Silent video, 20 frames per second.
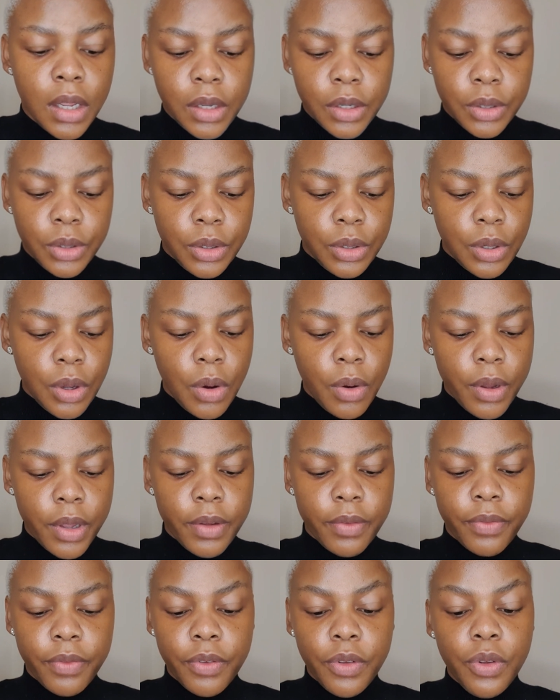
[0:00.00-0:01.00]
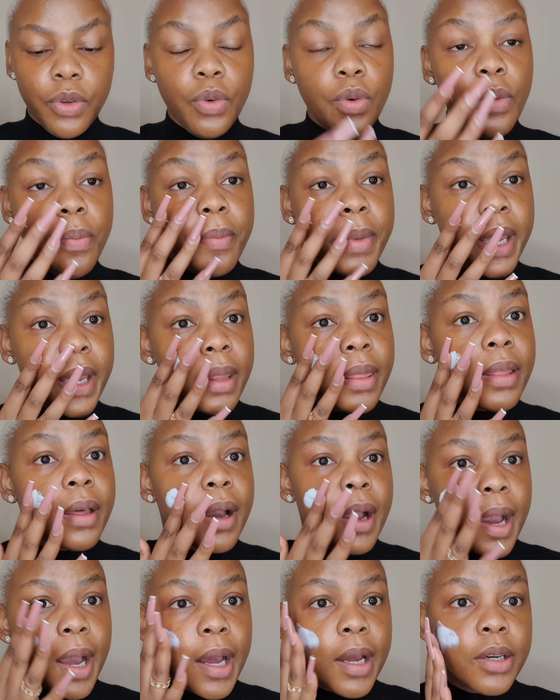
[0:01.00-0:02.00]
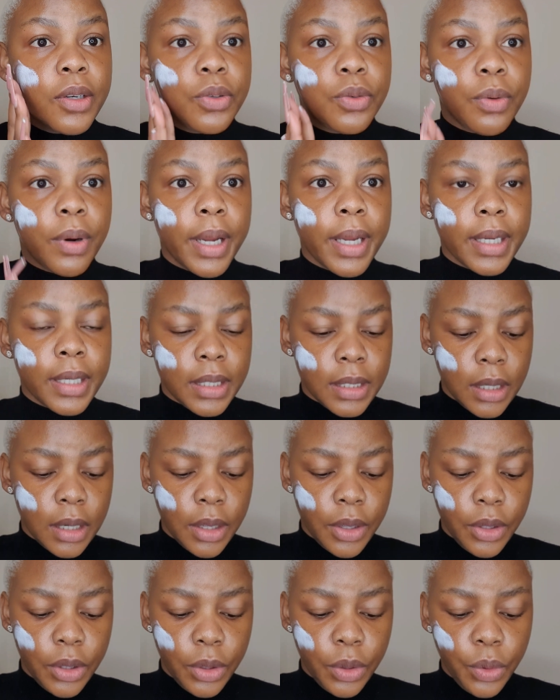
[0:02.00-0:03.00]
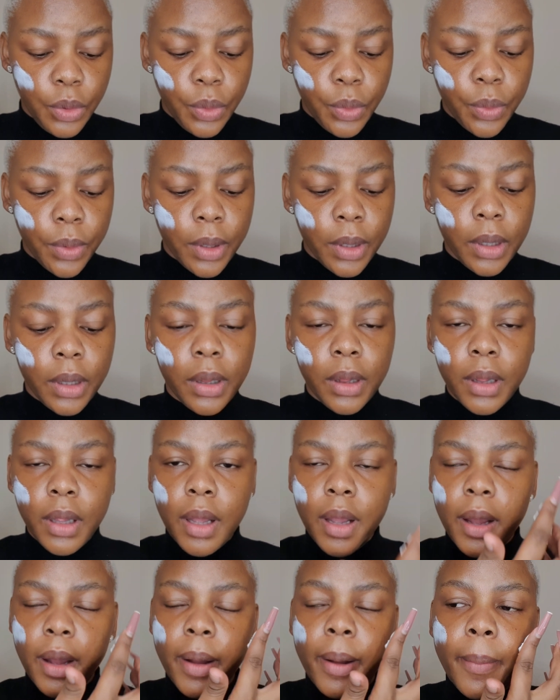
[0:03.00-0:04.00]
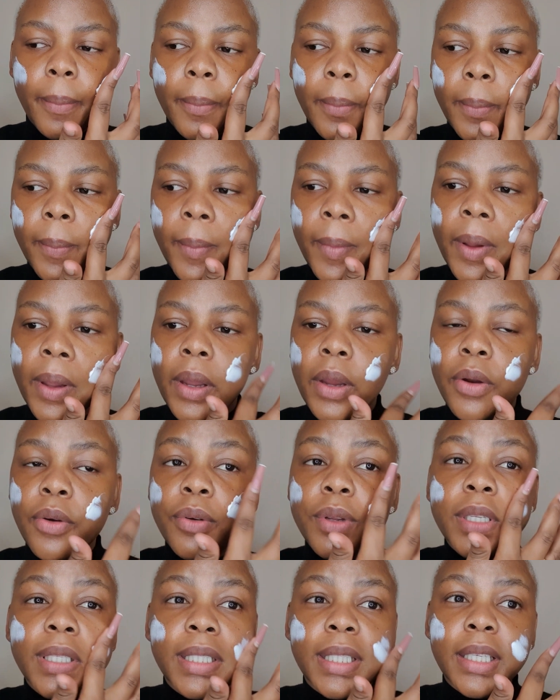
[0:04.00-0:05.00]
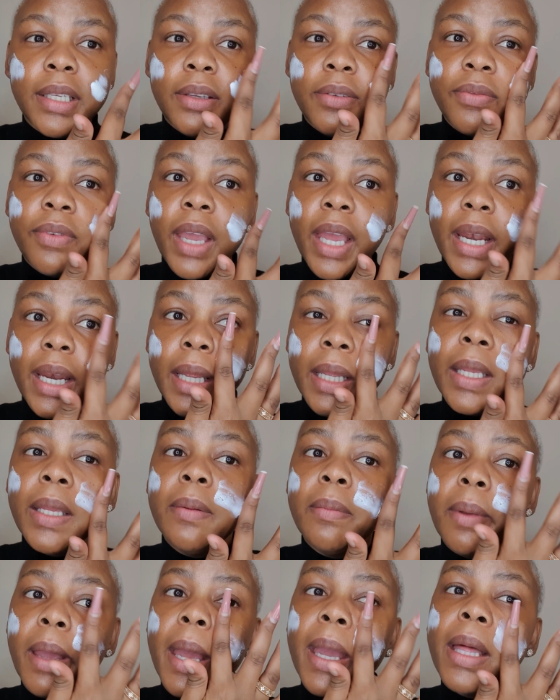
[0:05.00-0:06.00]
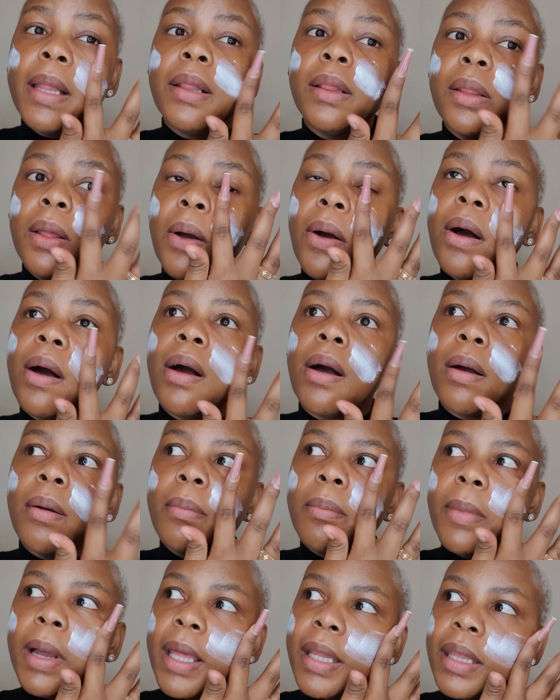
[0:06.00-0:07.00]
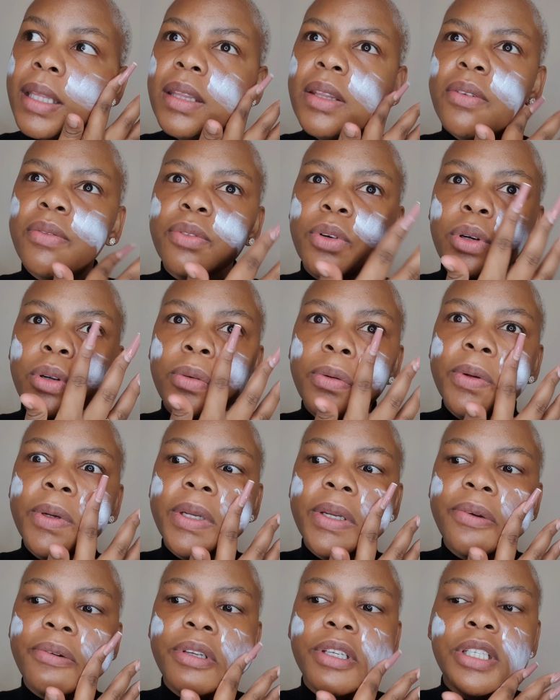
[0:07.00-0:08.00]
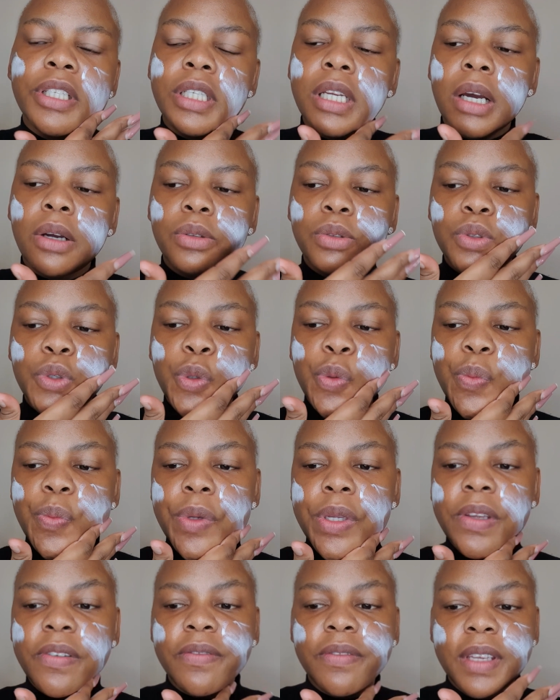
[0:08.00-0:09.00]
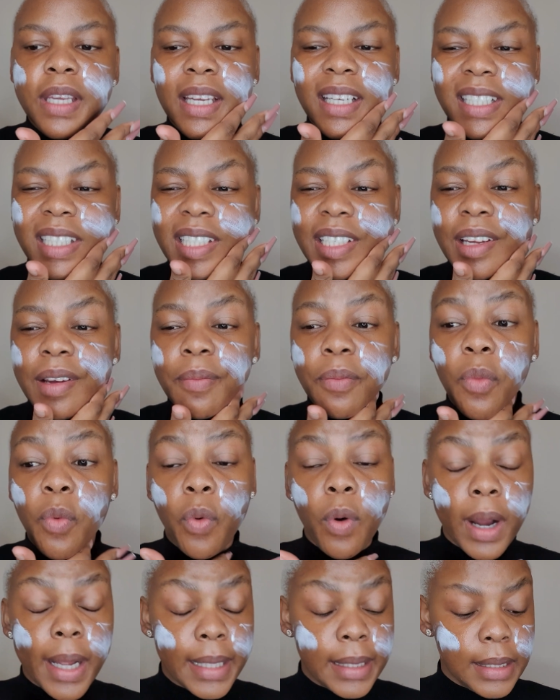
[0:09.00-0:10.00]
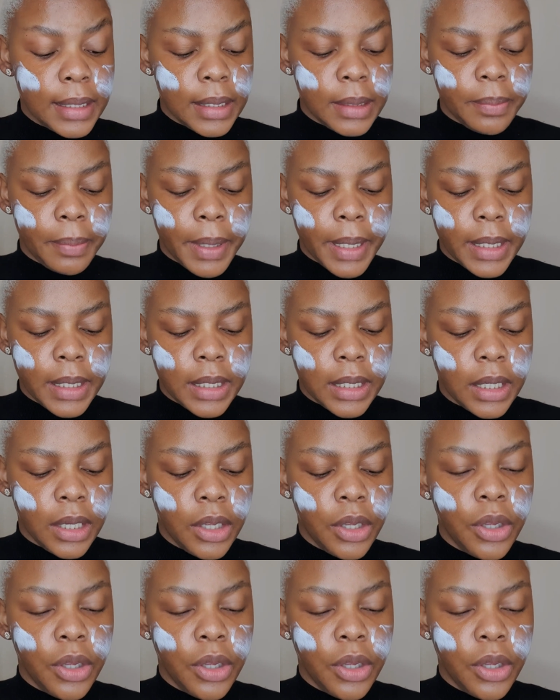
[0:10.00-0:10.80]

So if you make the cut, right, you will receive an email. I think they've only reached out to me via DM once, but